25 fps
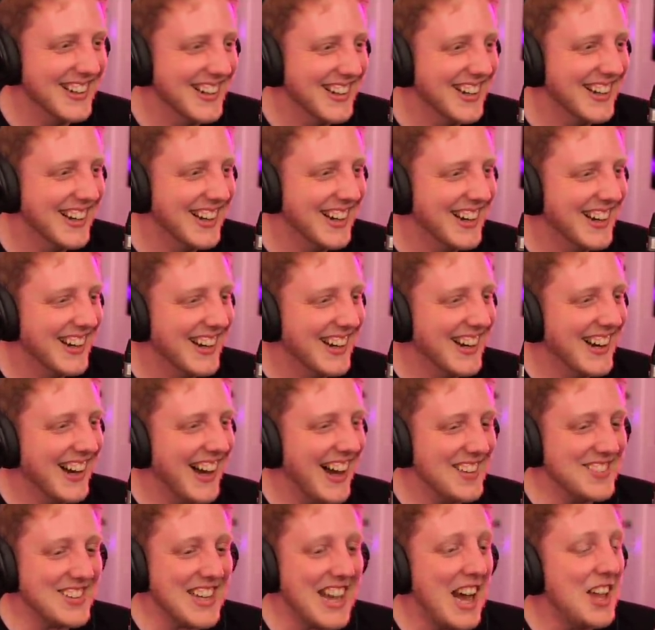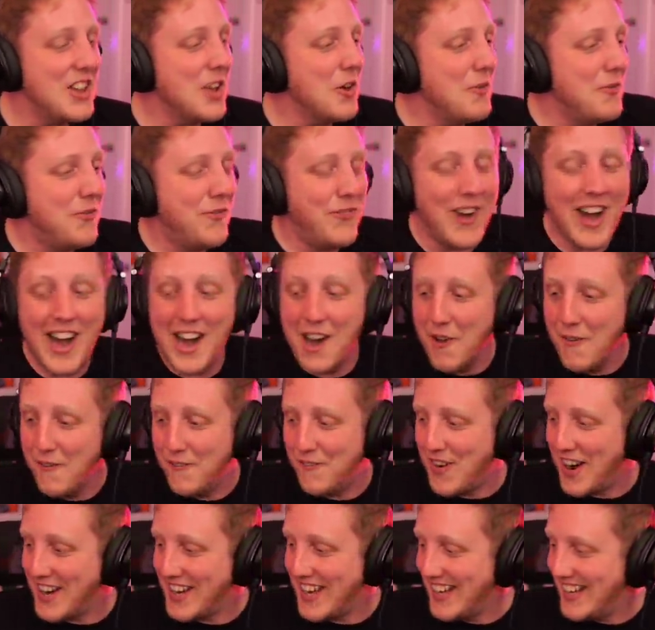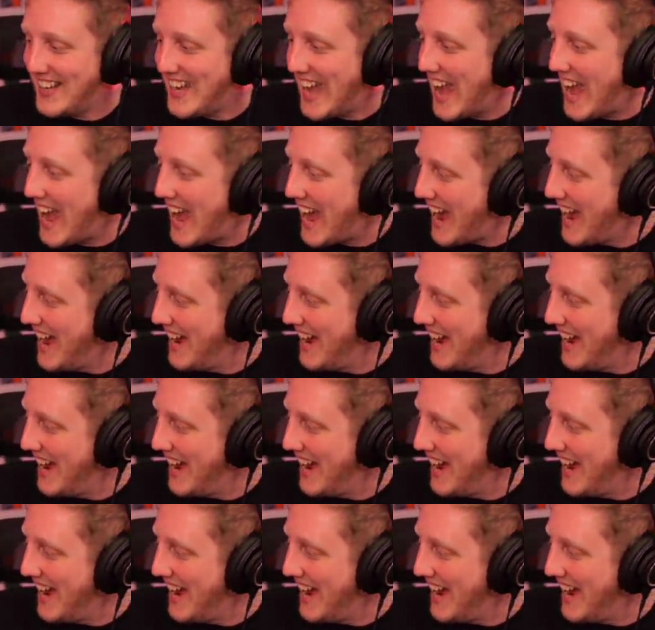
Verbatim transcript: I was like, I don't, I don't fucking care.